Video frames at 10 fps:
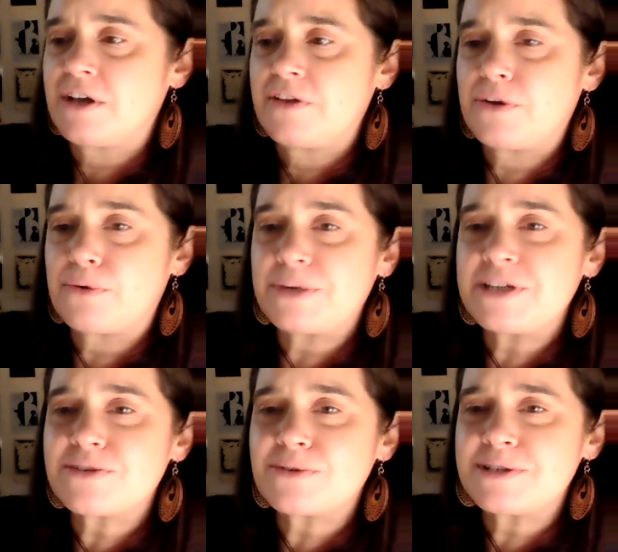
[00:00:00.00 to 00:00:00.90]
The
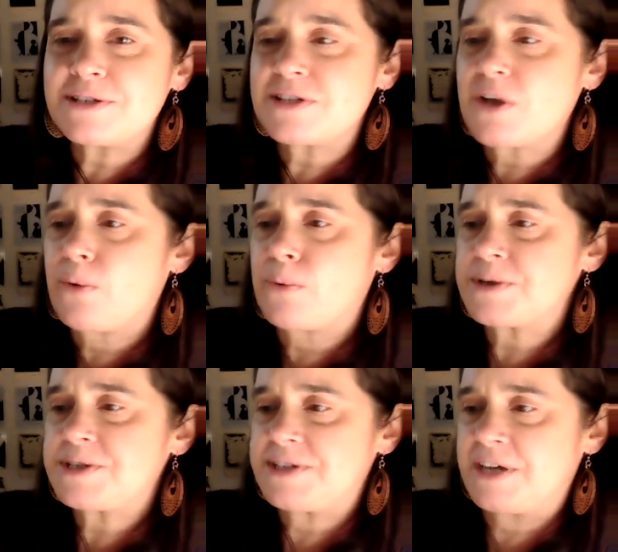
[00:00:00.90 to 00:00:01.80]
resources were
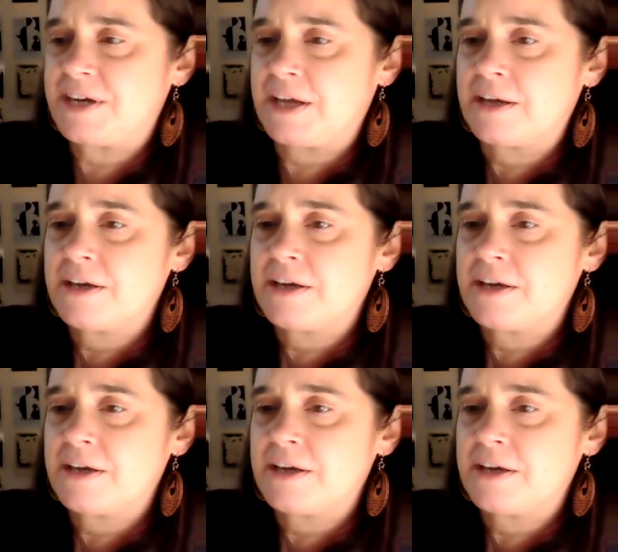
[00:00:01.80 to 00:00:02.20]
stunning.